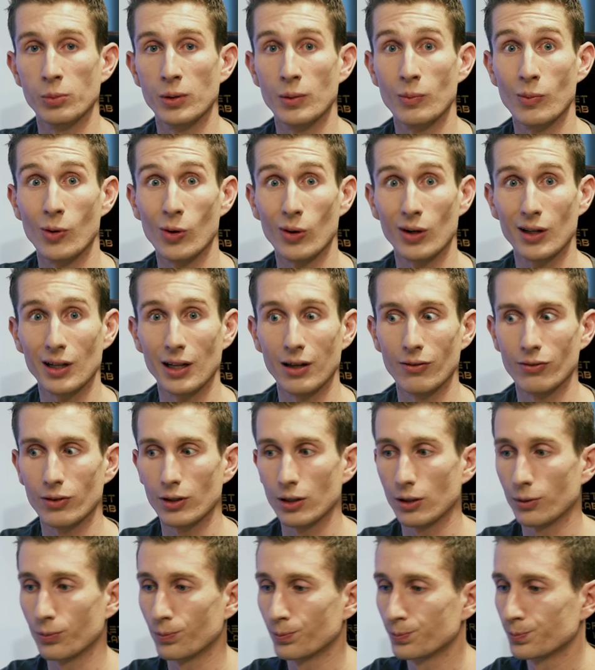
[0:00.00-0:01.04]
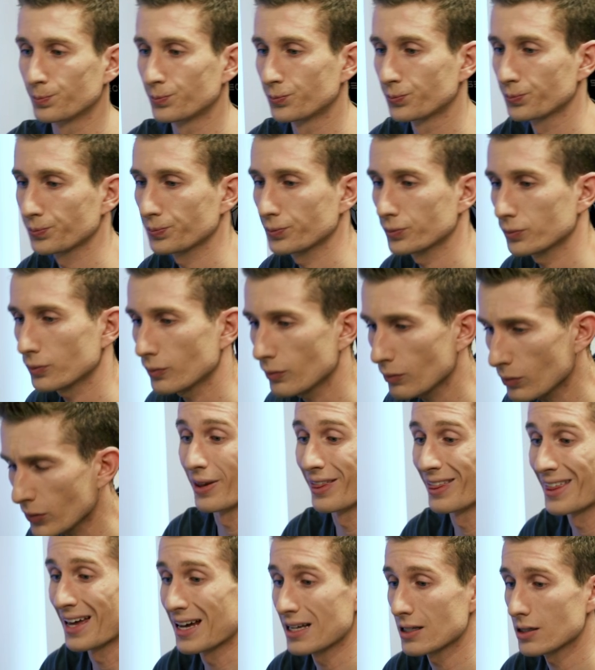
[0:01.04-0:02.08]
bit more cleverly.
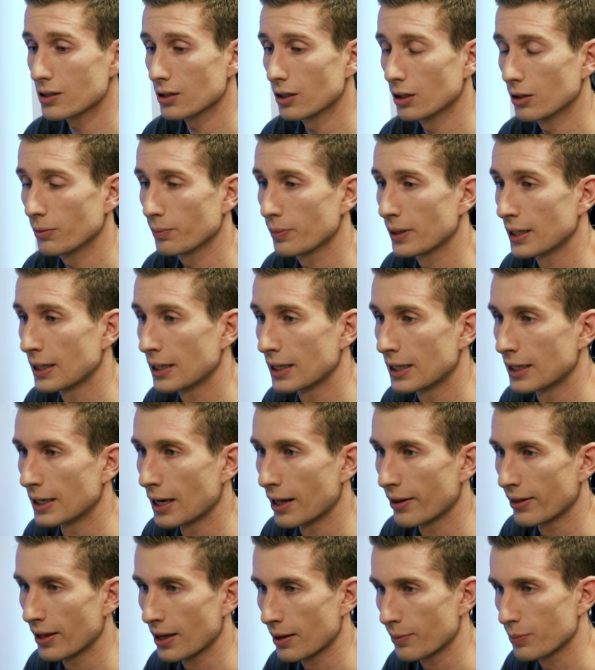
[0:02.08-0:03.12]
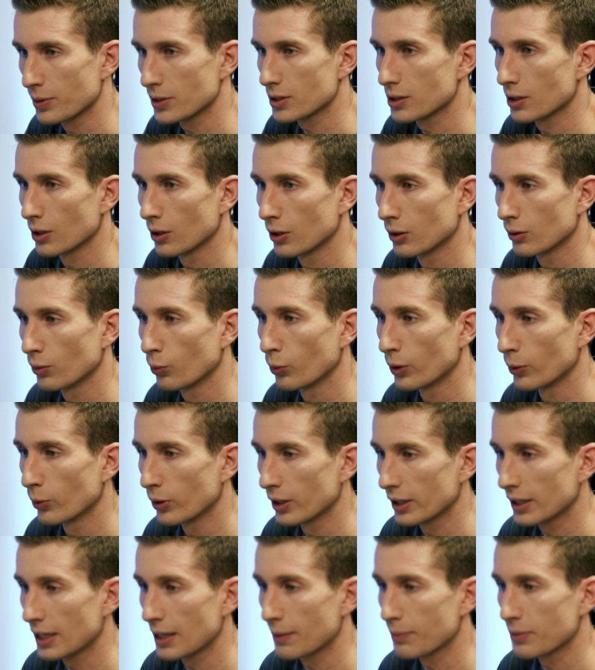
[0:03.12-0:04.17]
But that's going to be another episode. We
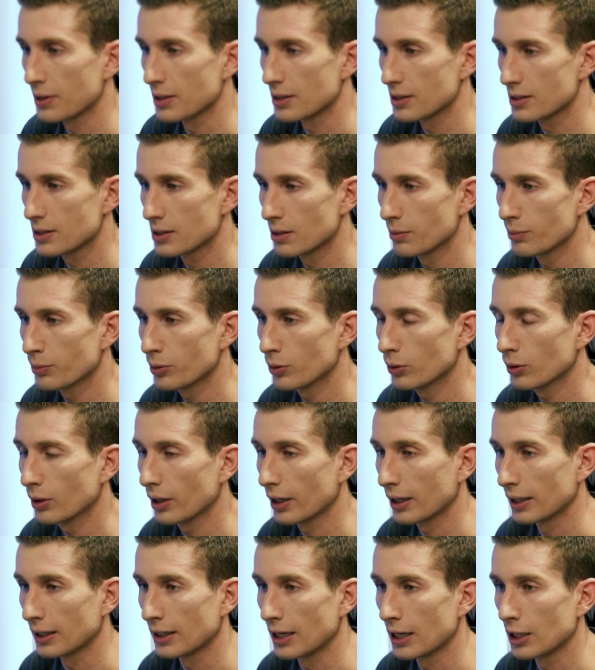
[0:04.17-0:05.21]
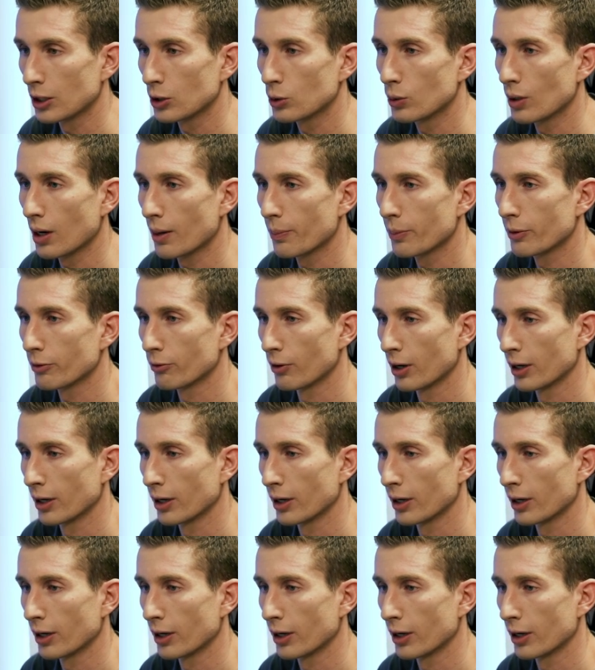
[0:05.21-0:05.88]
want to keep this simple and get you up and